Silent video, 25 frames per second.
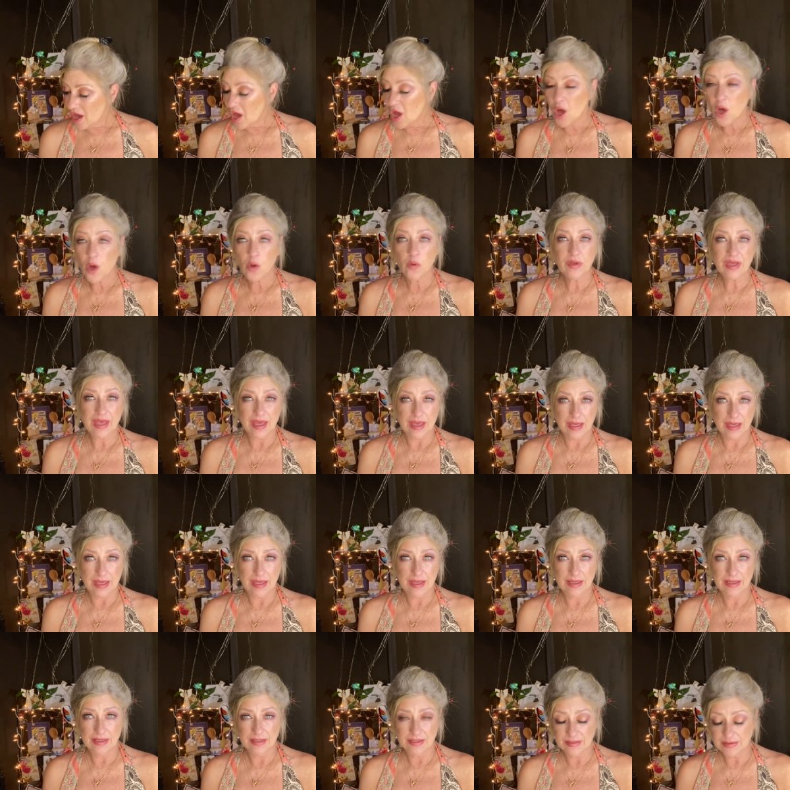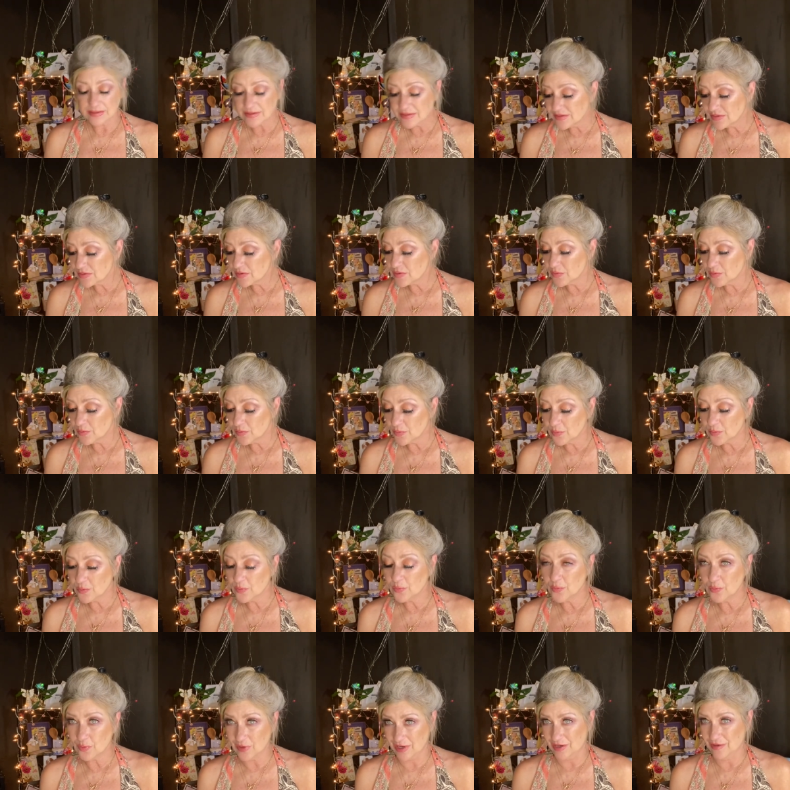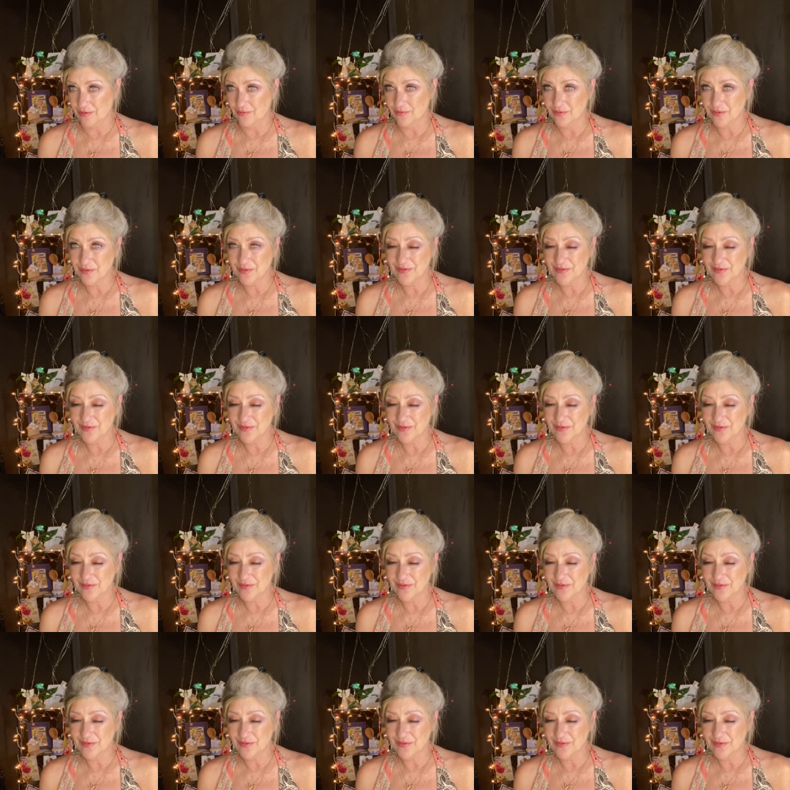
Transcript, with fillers: Okay, well,